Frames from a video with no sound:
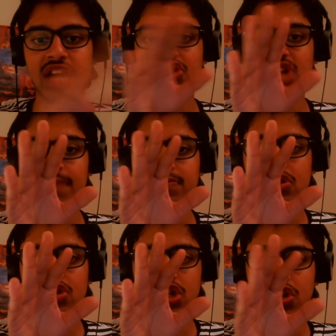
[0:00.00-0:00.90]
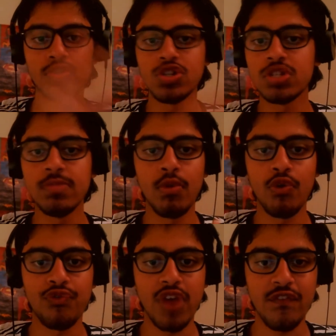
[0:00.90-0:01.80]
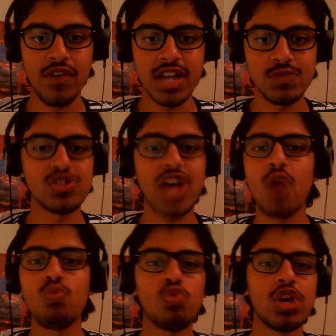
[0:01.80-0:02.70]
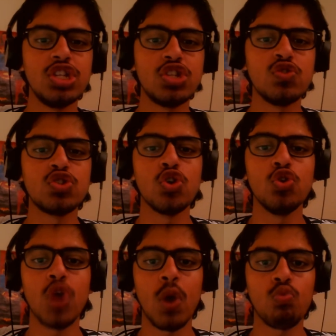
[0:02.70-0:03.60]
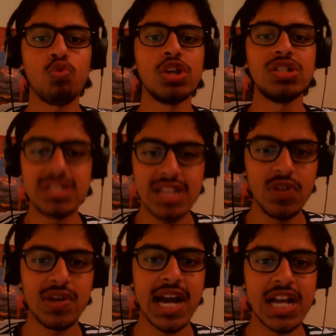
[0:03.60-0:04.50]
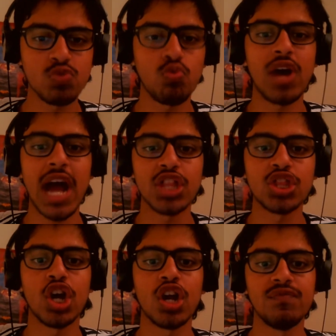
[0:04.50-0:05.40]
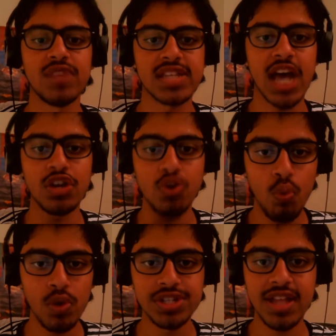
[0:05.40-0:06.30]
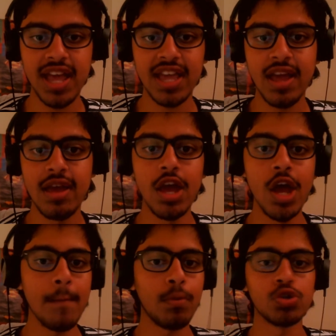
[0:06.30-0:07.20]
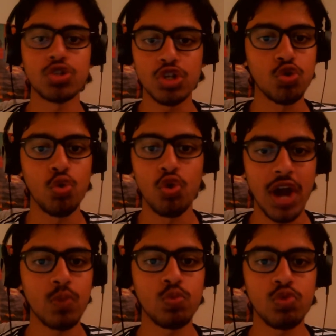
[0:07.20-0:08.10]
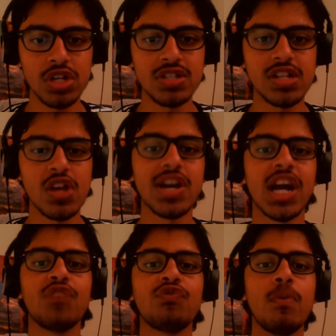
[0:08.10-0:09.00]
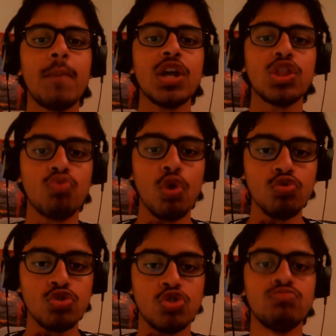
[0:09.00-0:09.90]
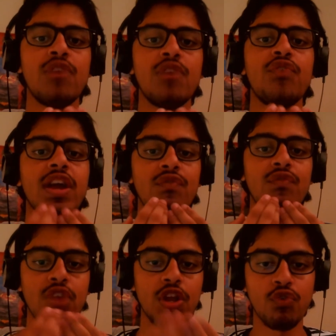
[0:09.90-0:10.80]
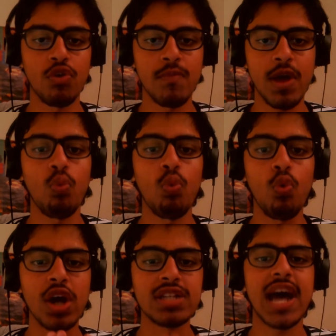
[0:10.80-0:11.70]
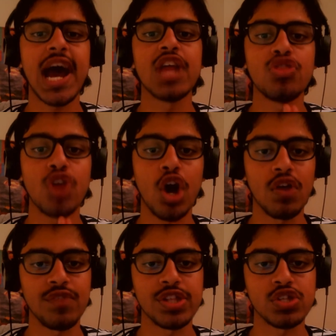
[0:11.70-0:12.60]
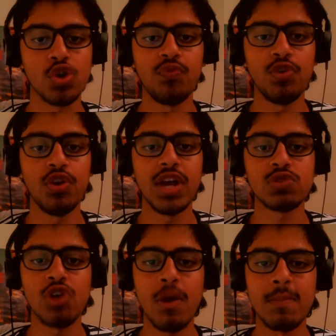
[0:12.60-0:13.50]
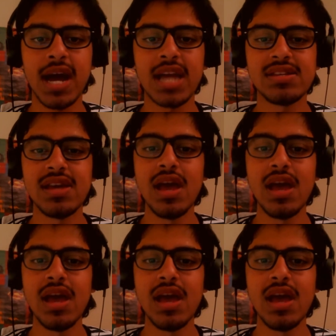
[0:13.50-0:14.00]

chapters, you know, just to be more fair for you guys, because I want to show you, I want to tell you guys what I thought of this. I don't want to like post on Twitter. I want to tell you guys from my throat to my fucking video format what I thought of this. Hopefully you guys will not mind.